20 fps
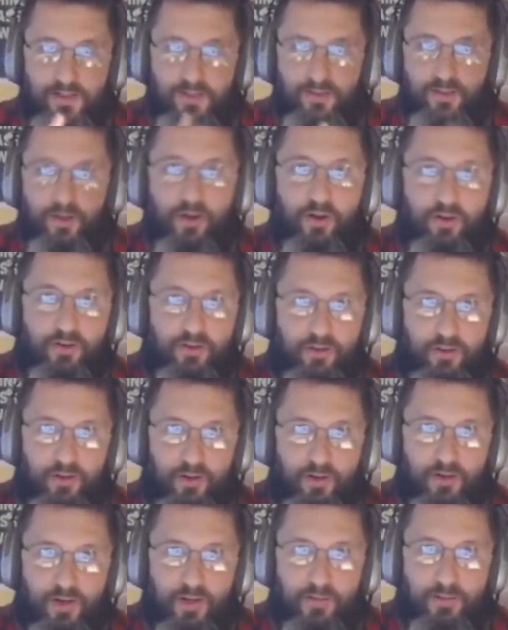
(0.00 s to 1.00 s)
His
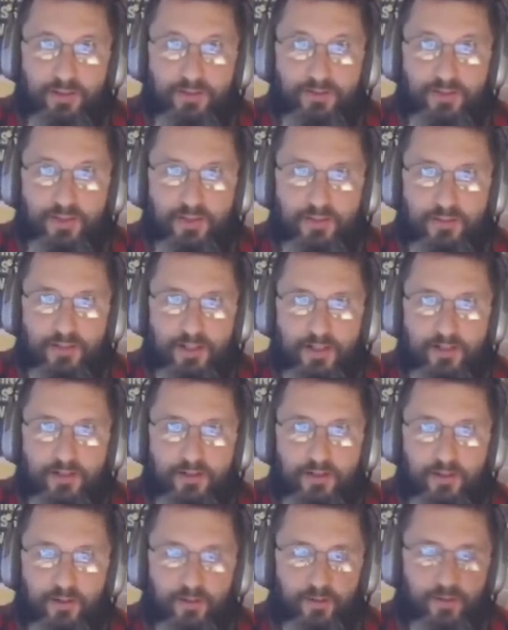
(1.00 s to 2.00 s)
daughter-in-law, I believe she admitted
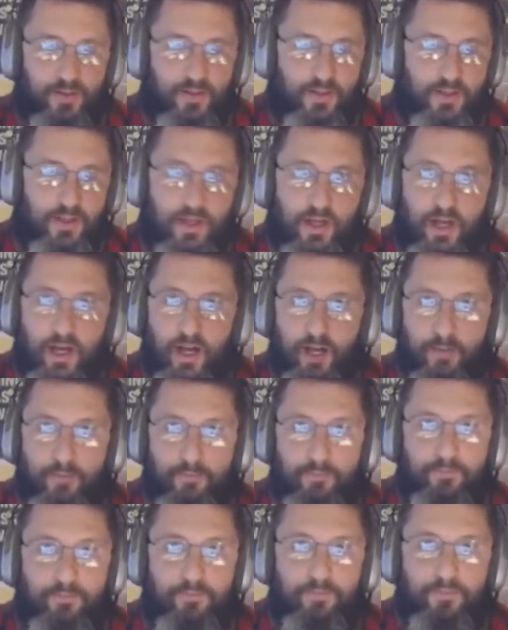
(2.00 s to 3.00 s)
it too.
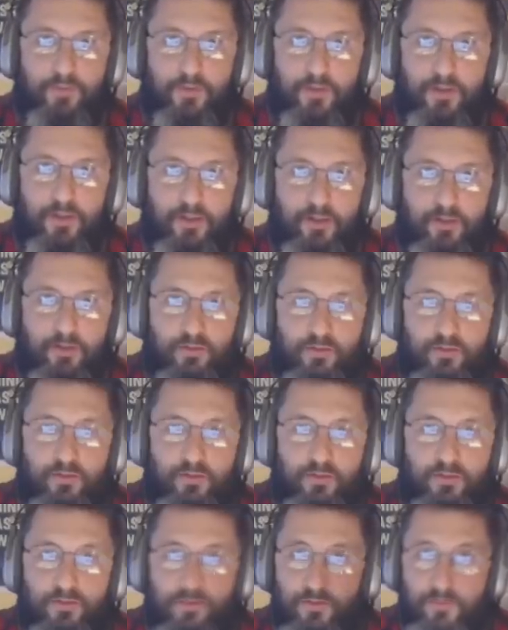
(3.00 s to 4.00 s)

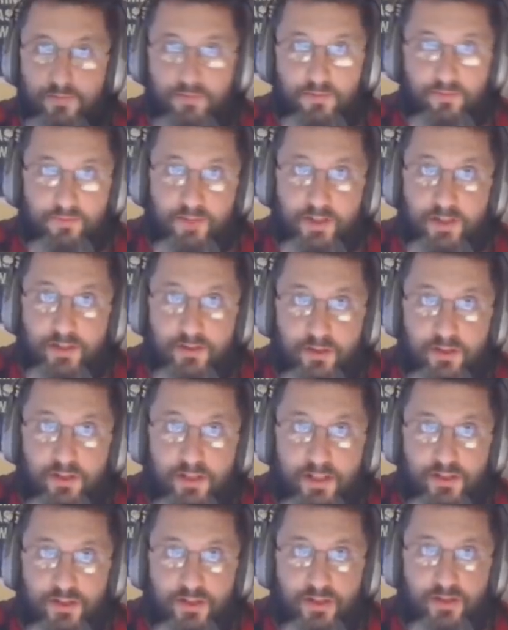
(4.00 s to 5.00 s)
Victor
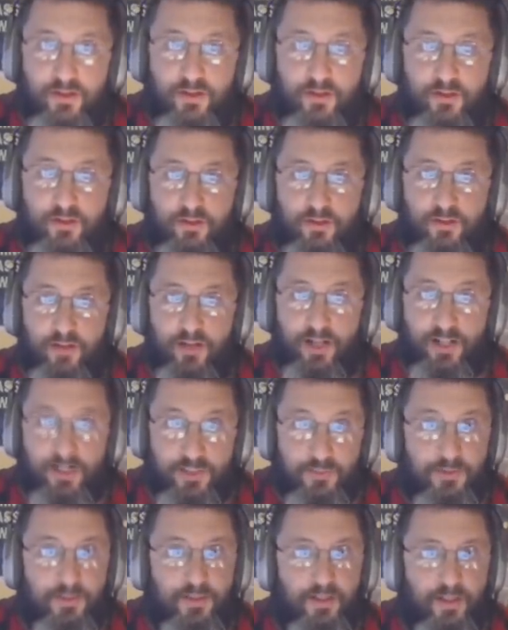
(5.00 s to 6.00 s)
Nishik, the
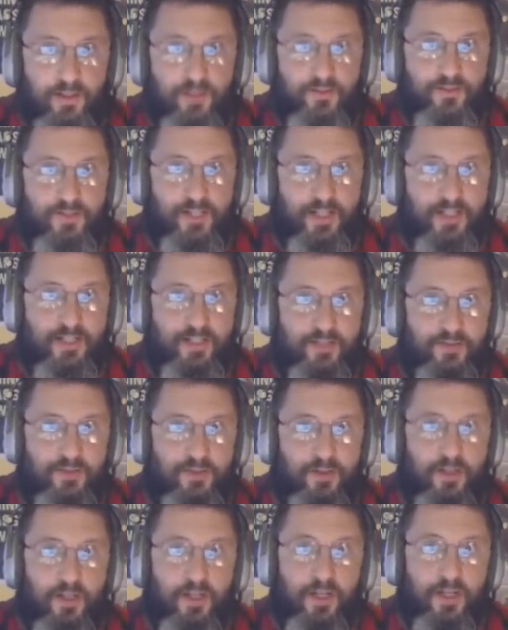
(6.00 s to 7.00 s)
husband of Jenny
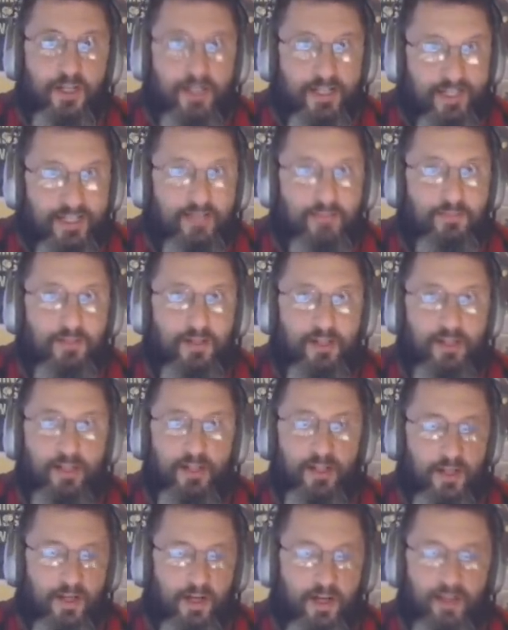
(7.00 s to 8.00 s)
Nishik, he
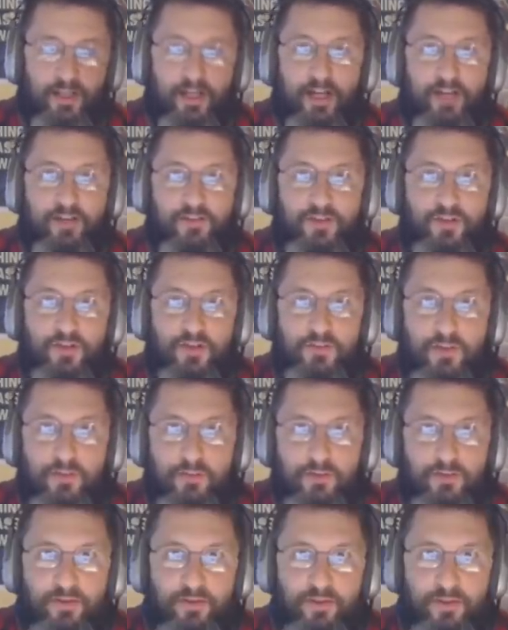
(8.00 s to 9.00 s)
admitted it. A lot of church
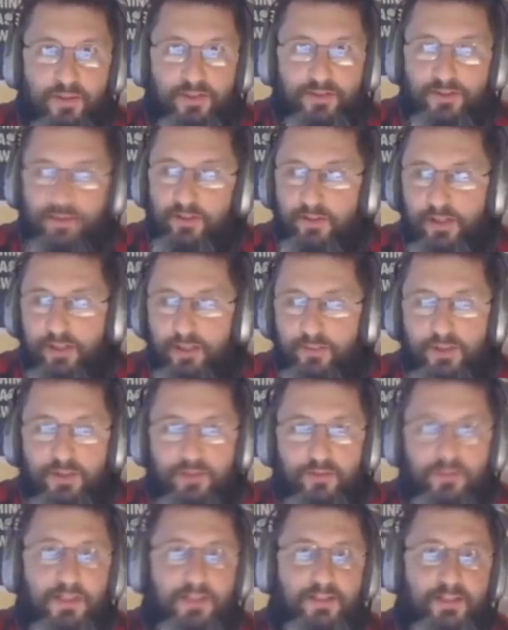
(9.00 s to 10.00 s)
members have come out and said, oh yeah, we
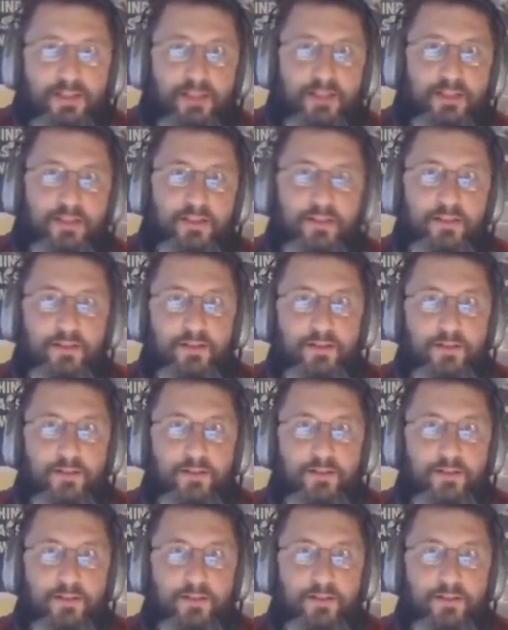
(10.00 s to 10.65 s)
knew about that.